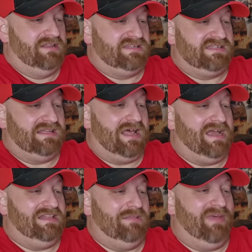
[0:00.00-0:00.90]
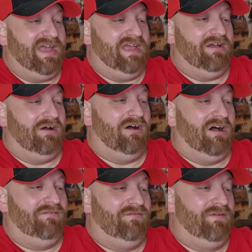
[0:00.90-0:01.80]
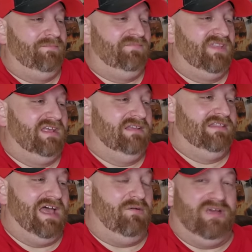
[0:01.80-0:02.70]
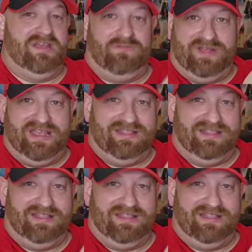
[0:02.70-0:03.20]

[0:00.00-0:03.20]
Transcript: and slide the bag off. That way we